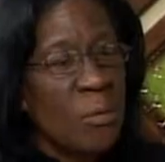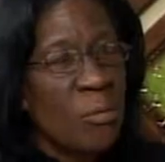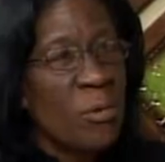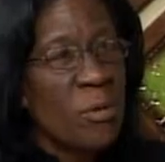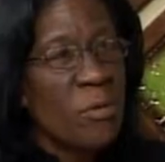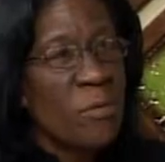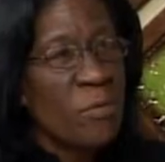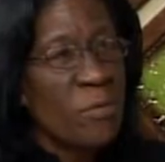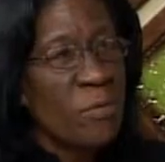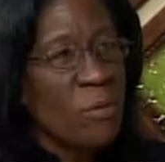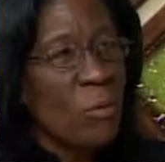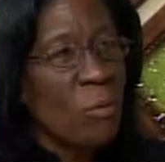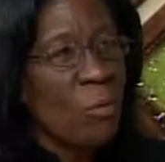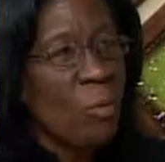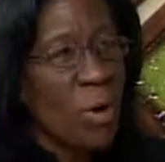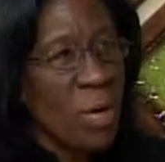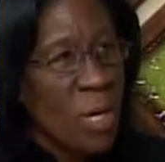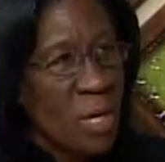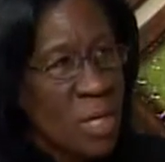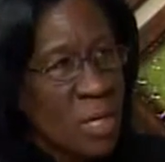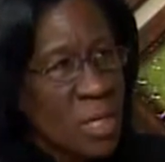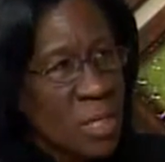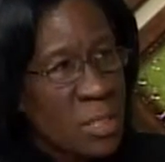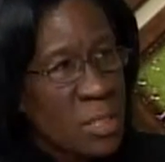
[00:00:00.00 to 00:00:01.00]
with
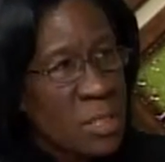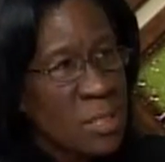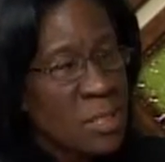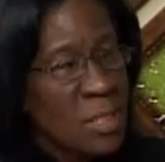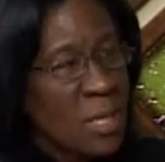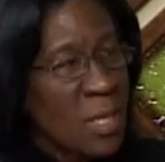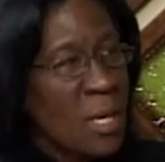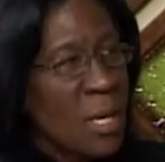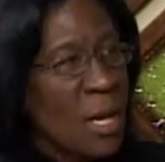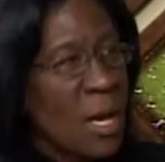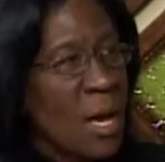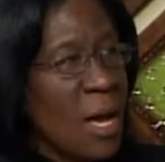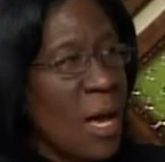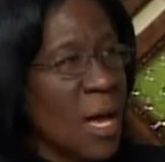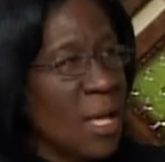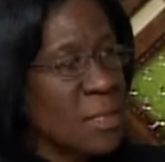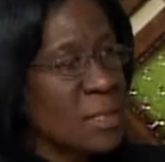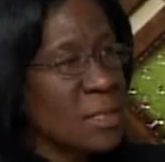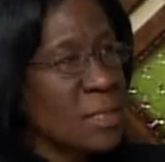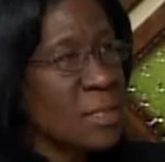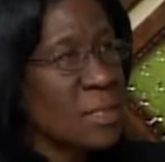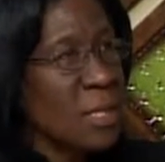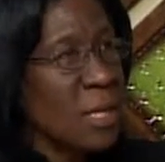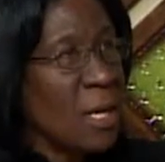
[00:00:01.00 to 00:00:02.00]
workers
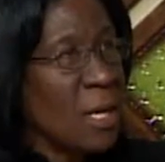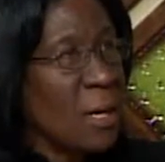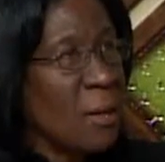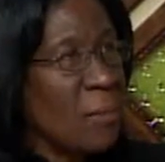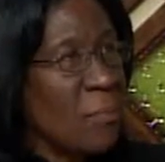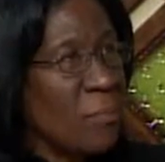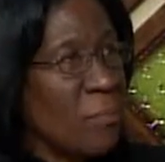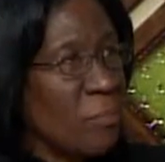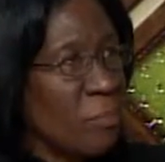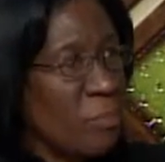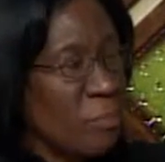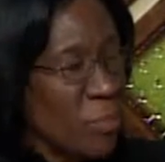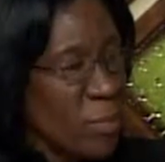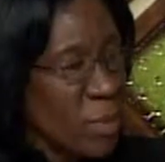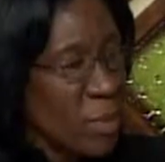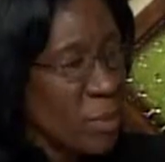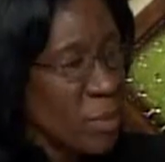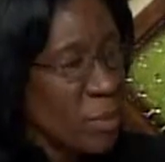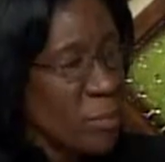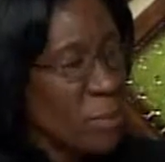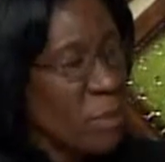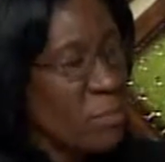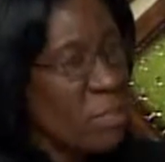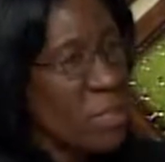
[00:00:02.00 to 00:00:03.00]
at
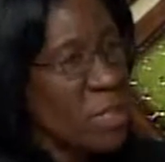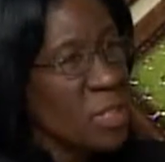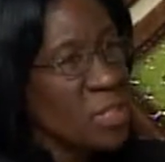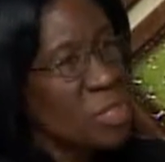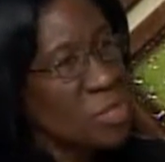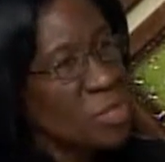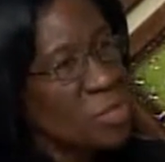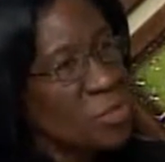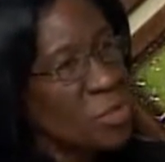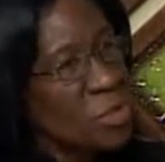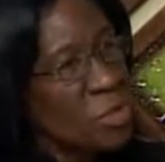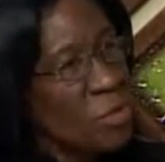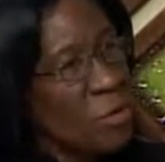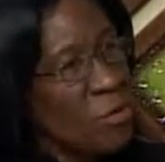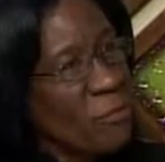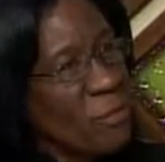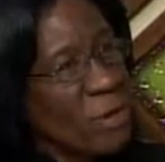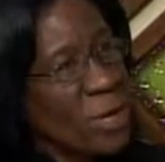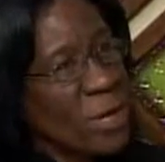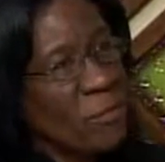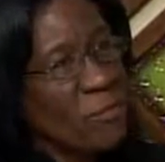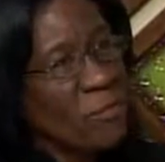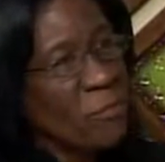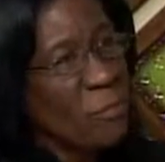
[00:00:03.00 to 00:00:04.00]
the Ministry of
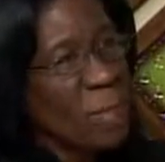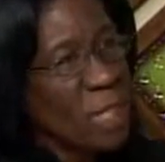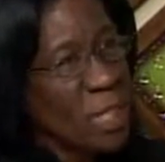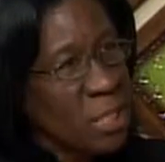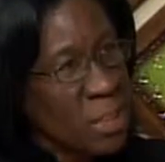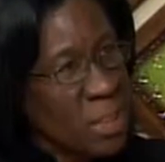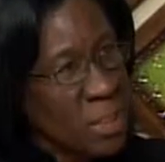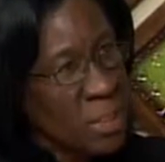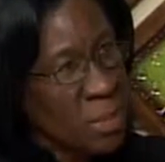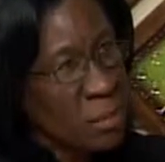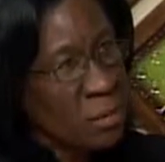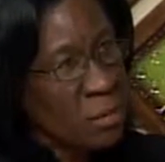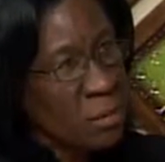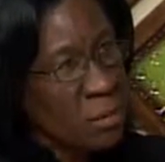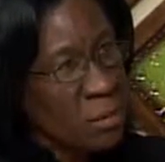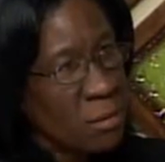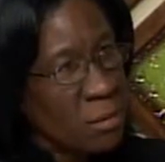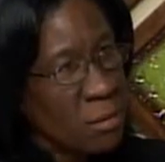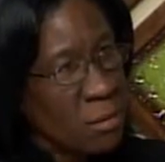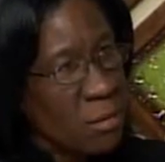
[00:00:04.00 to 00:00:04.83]
Health building.